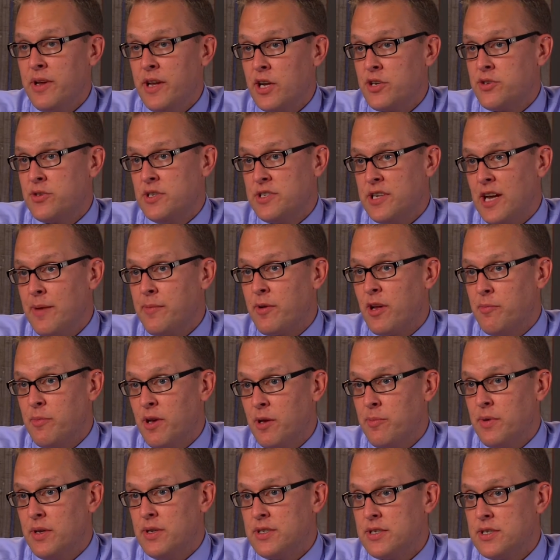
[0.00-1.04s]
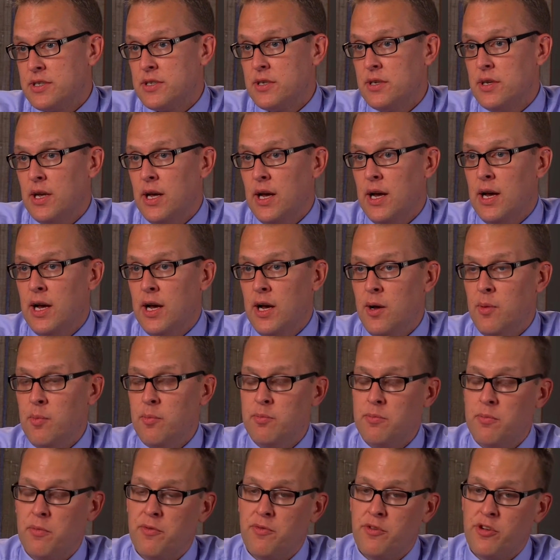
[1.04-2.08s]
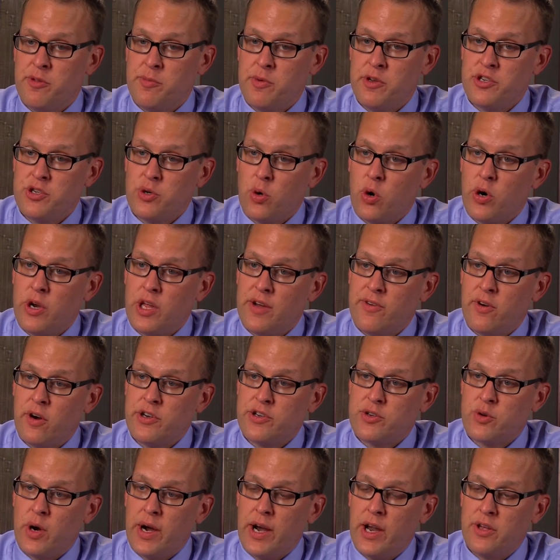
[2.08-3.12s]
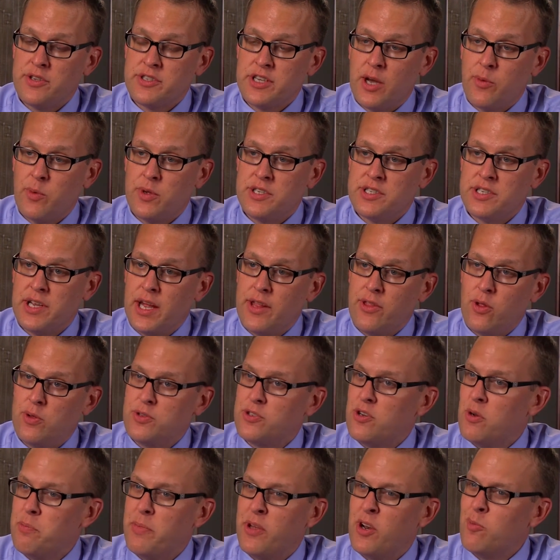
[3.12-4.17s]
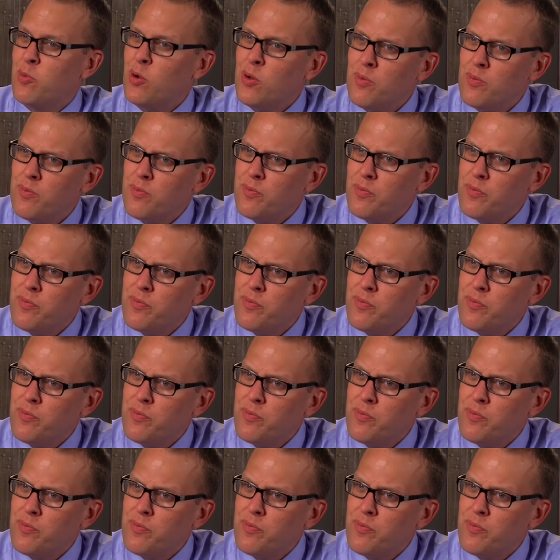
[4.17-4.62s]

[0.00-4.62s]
be extra time commitments. For the majority of our trials, I would say those are minimal.